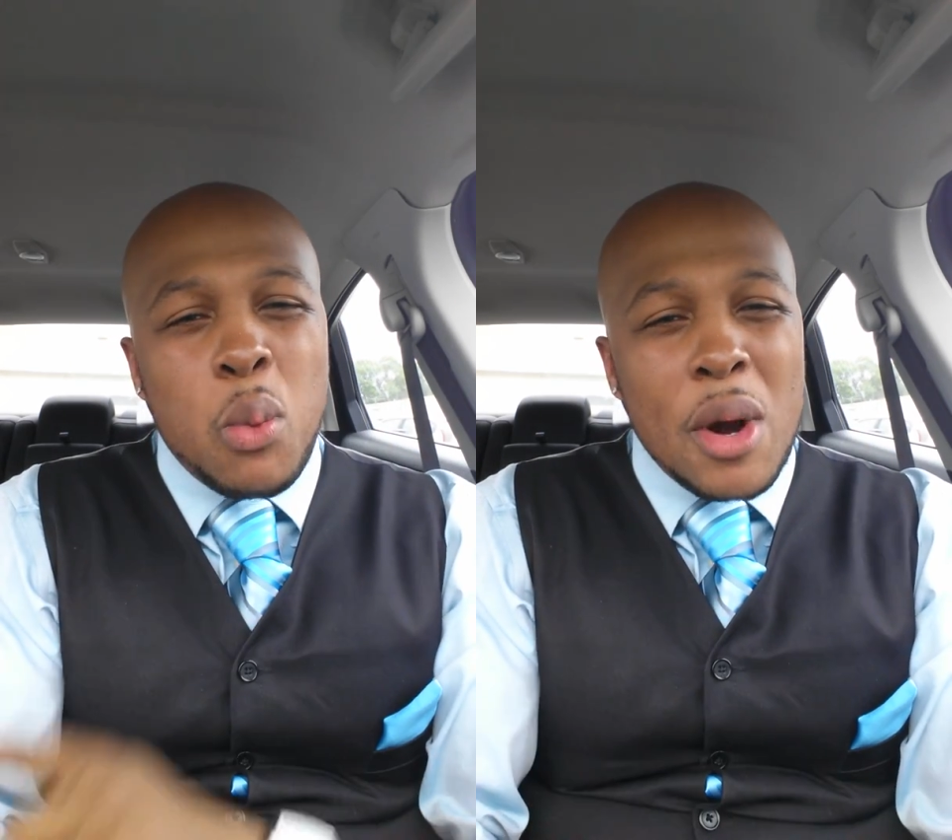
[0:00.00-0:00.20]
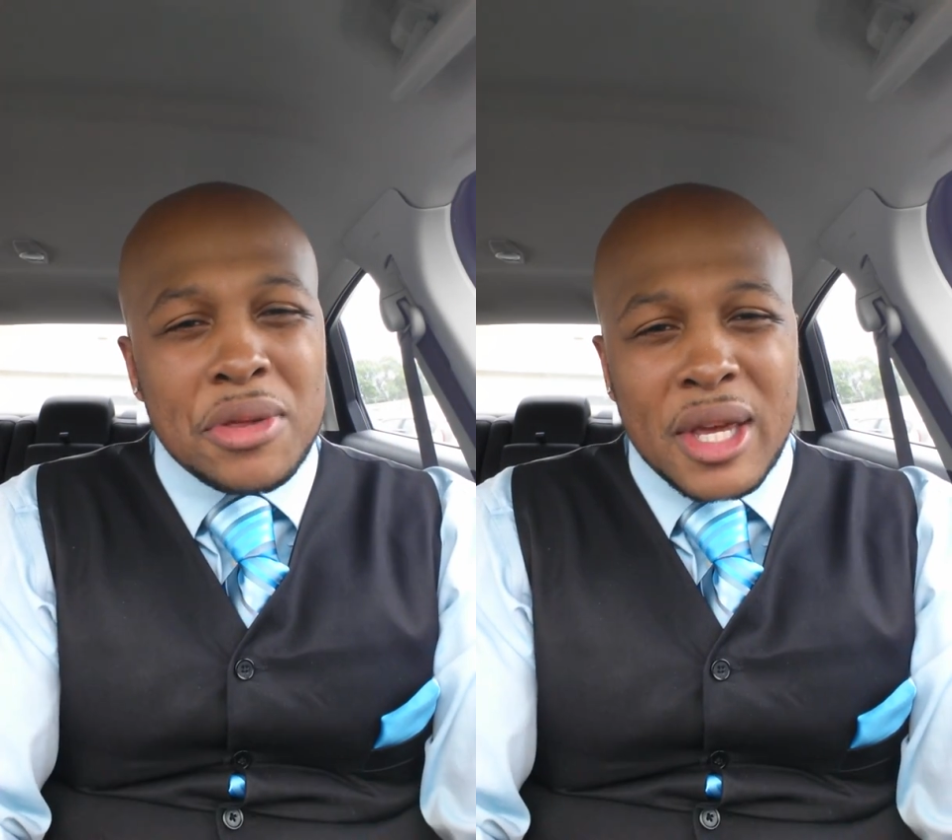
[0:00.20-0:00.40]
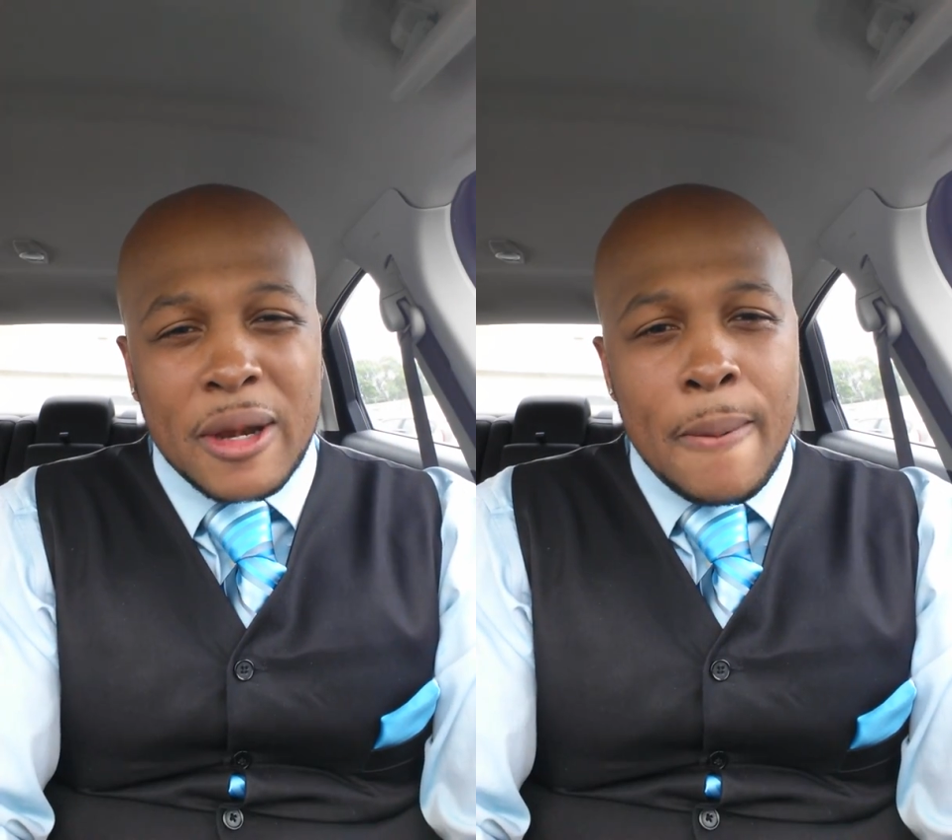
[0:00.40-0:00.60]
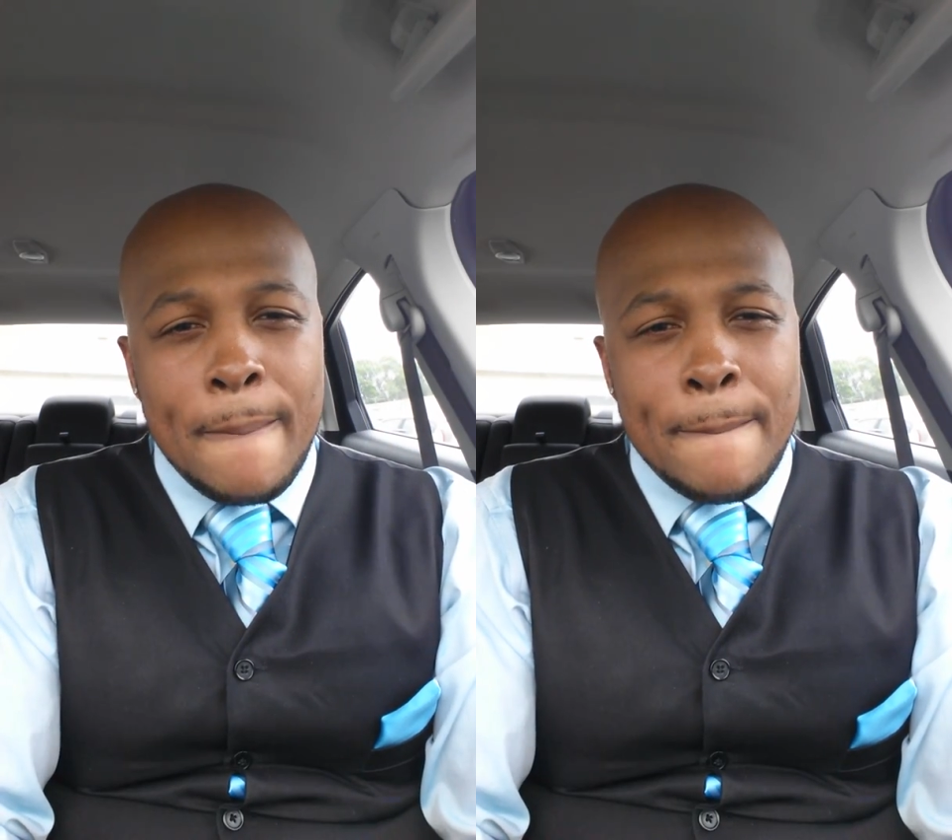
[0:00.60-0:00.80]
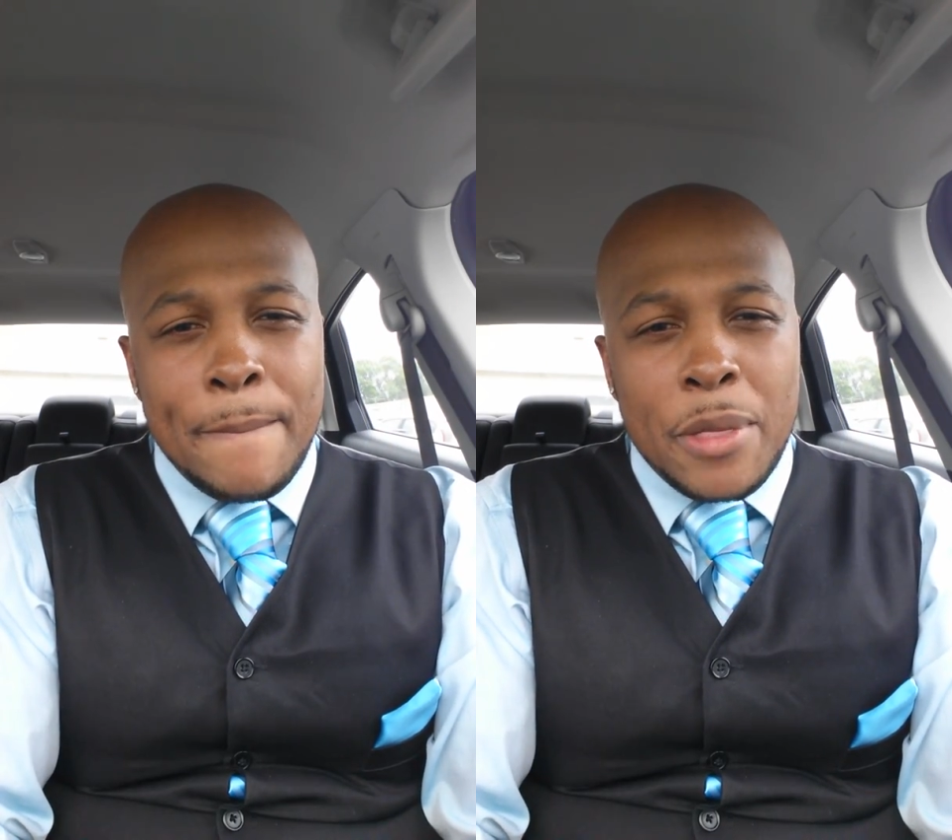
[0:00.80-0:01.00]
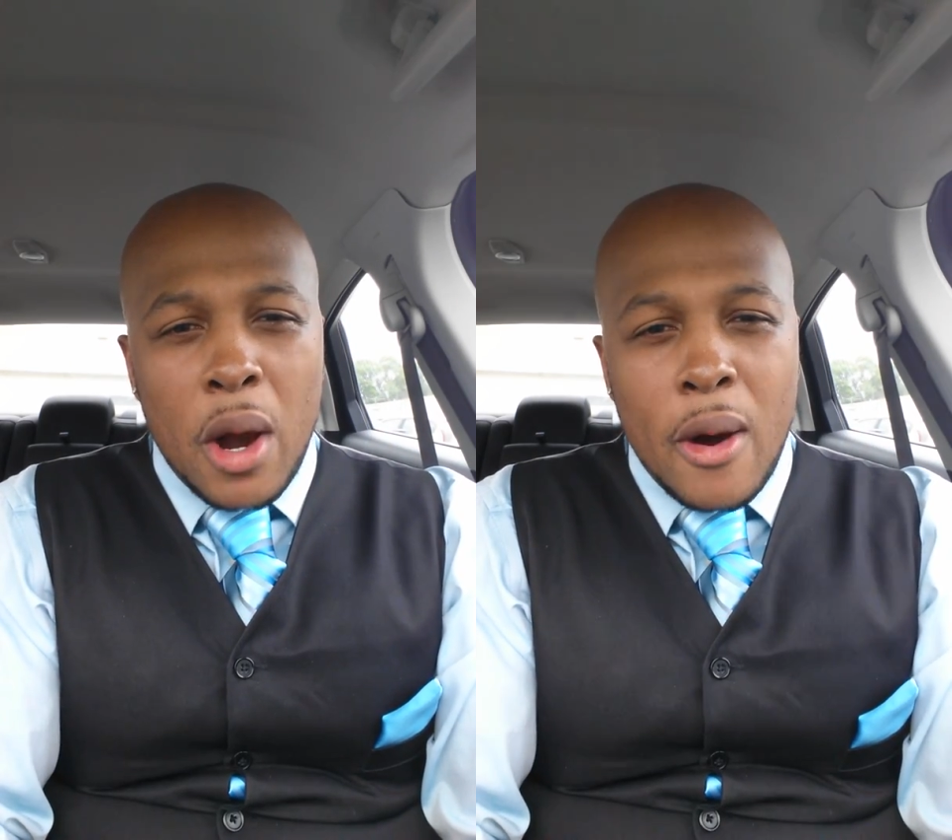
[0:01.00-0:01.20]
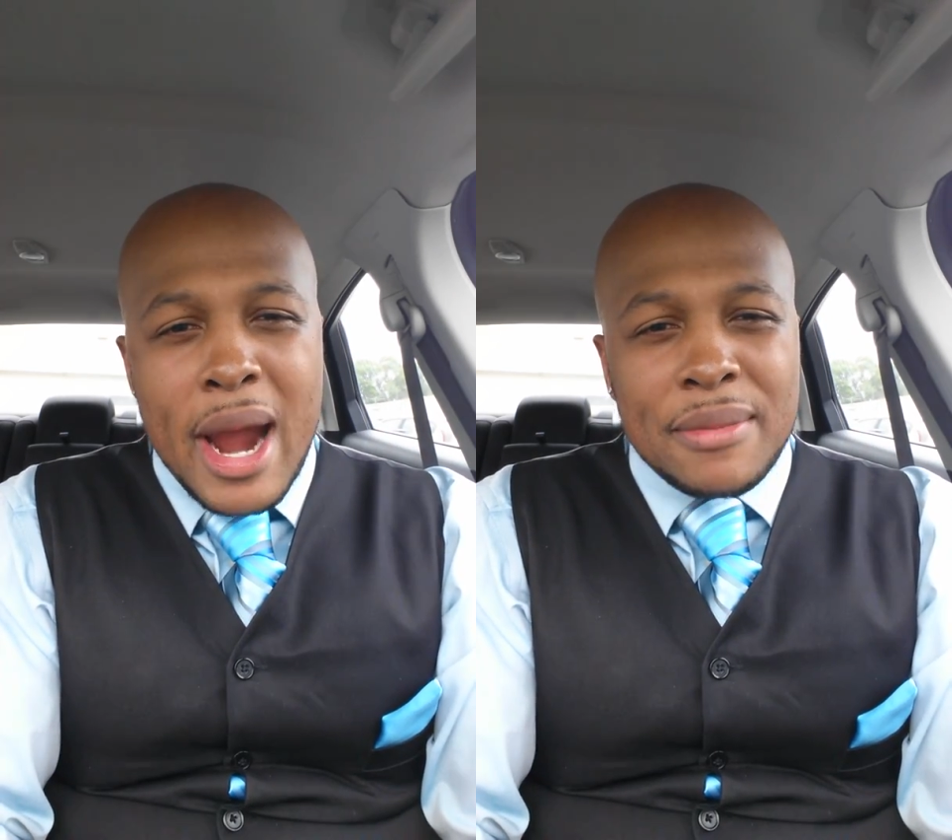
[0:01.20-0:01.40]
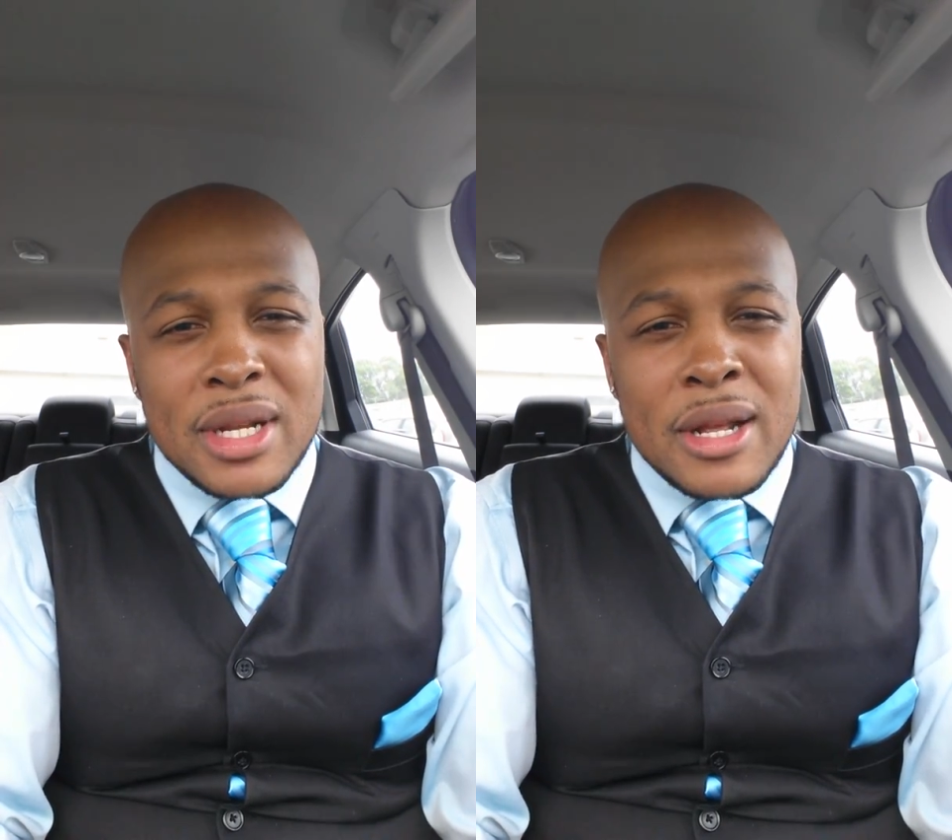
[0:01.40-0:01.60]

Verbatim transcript: are worth it. All right?